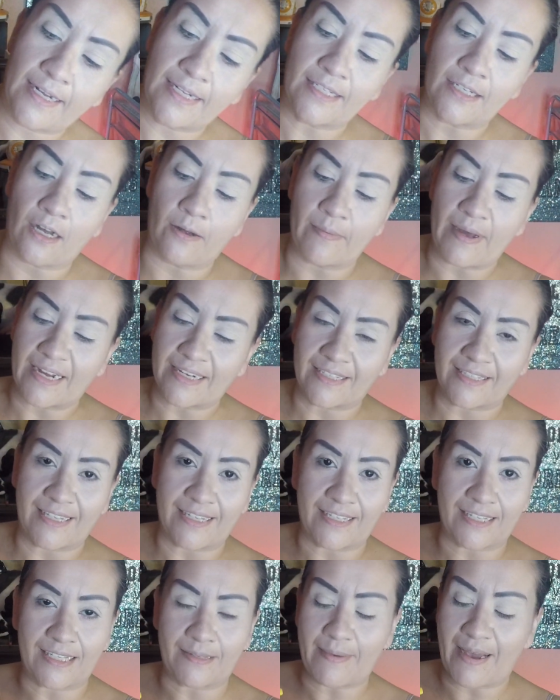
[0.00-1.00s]
it's all
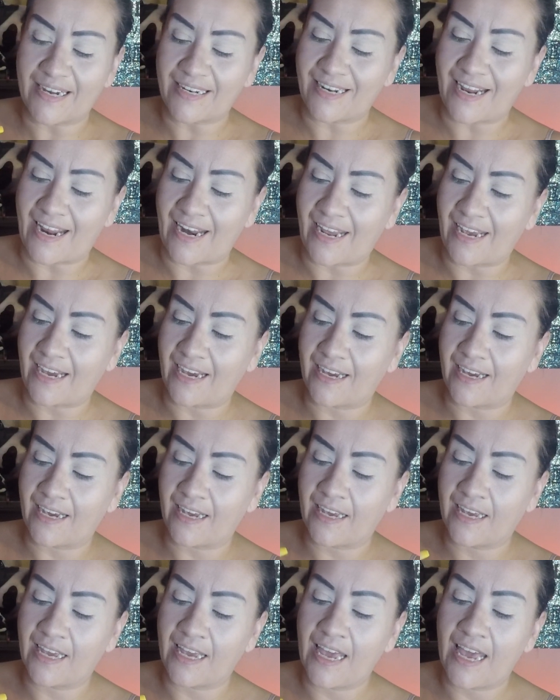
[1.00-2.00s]
this is magnetic,
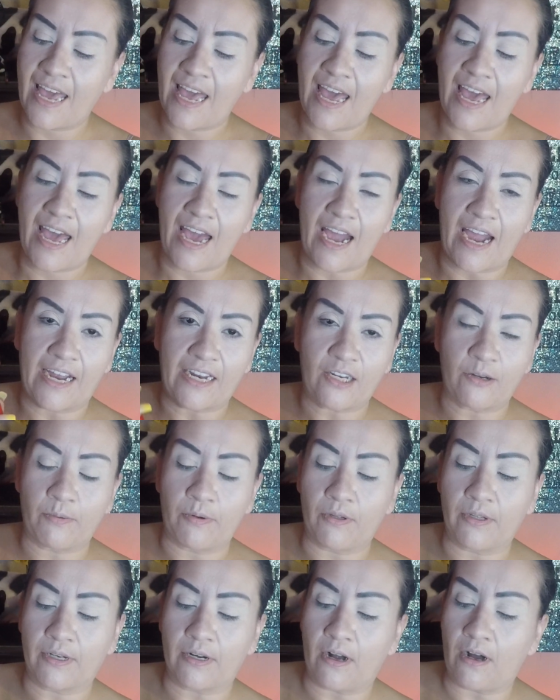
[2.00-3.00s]
and you
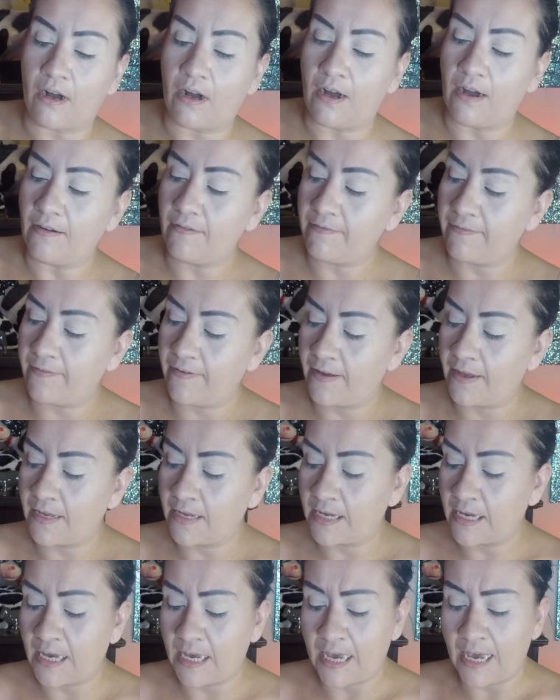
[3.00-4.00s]
pull it off,
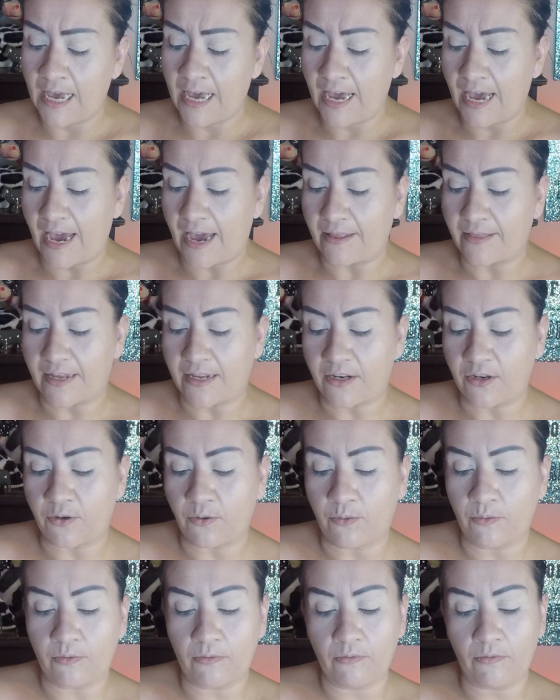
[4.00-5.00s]
and then you
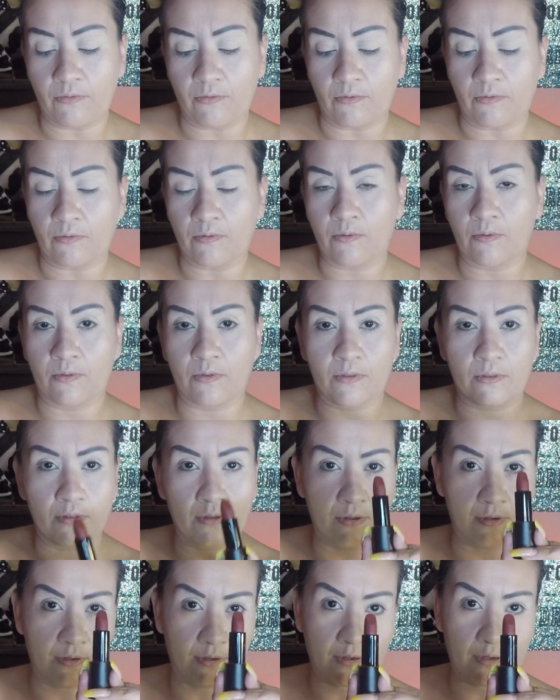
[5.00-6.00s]

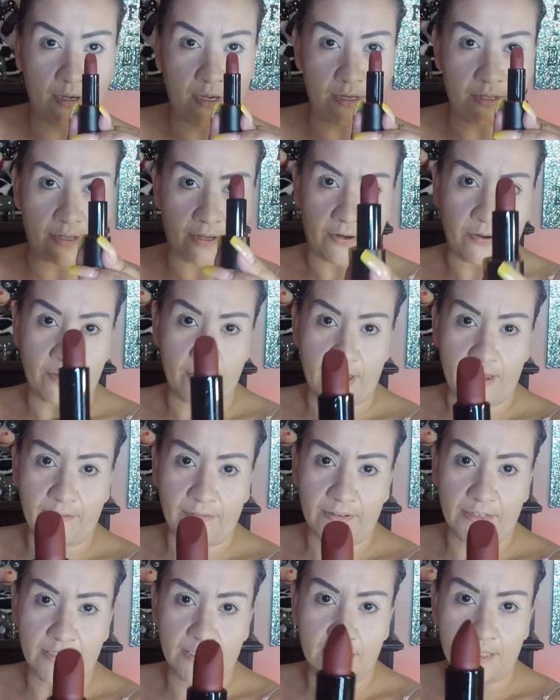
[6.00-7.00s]
and there you have
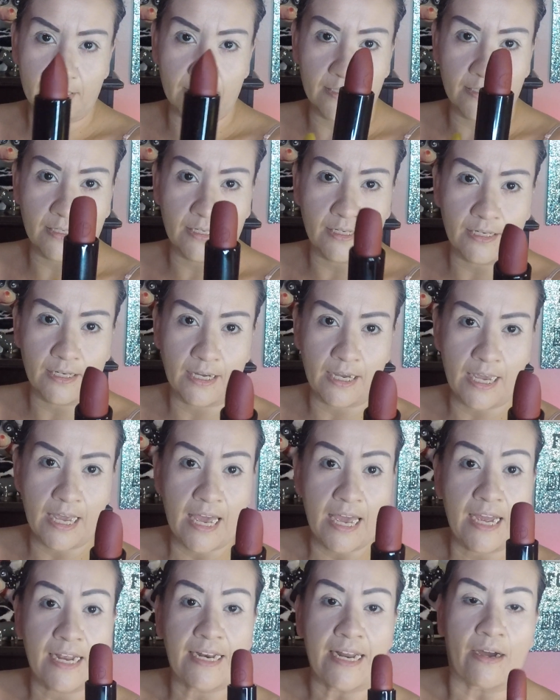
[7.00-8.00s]
it.
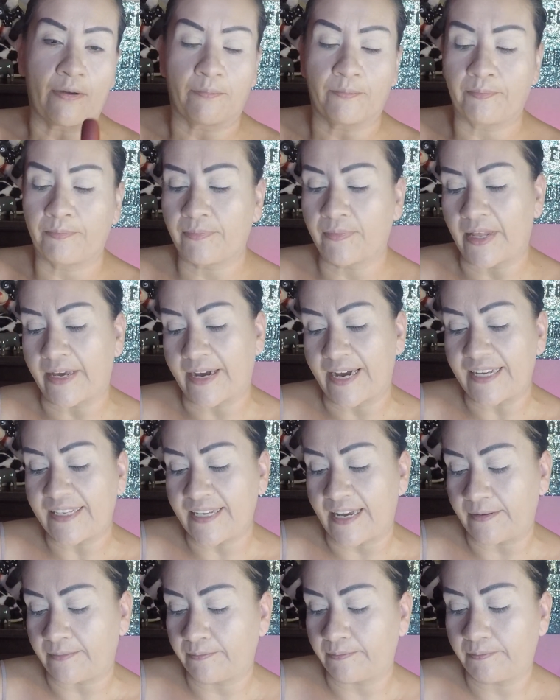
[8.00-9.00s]
Now, like I
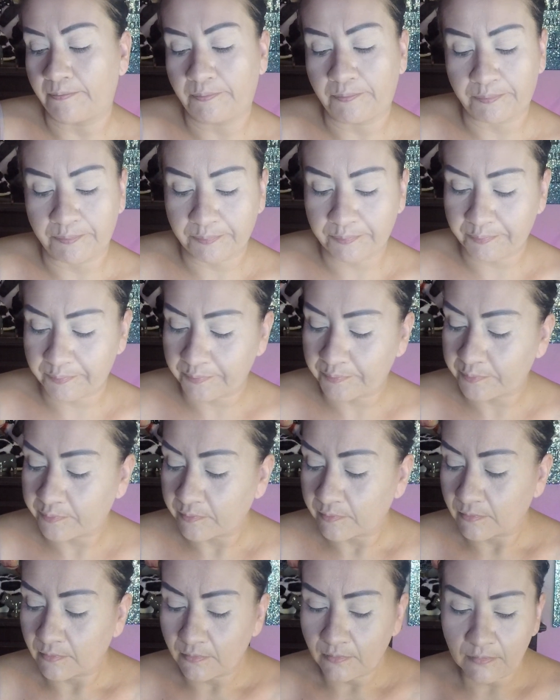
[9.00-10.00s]
said,
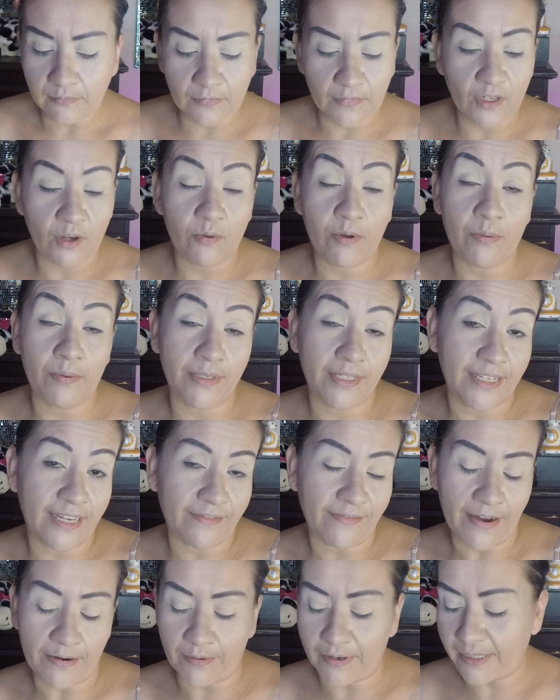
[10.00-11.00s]
we will see if
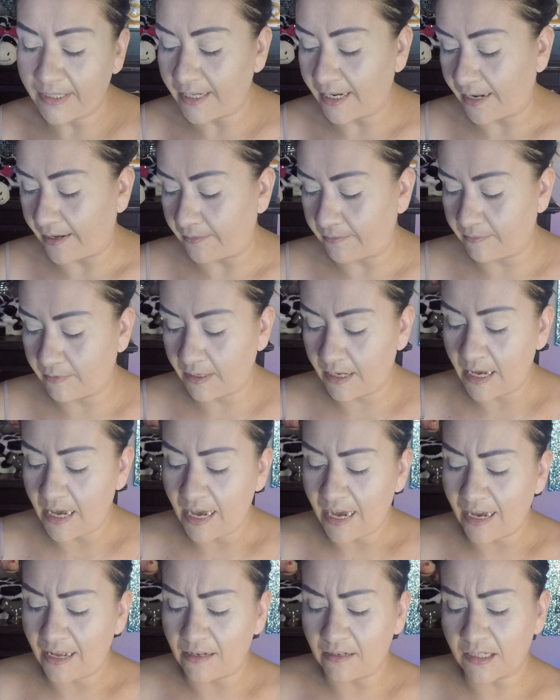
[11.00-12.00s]
I wear it today.
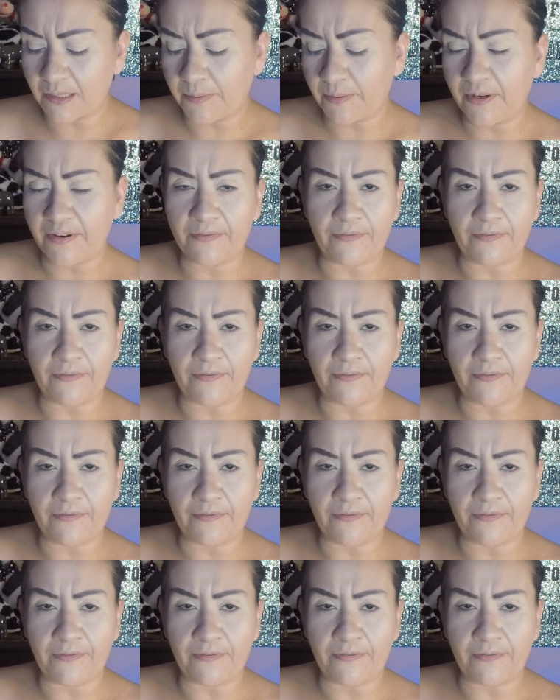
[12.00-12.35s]
It looks pretty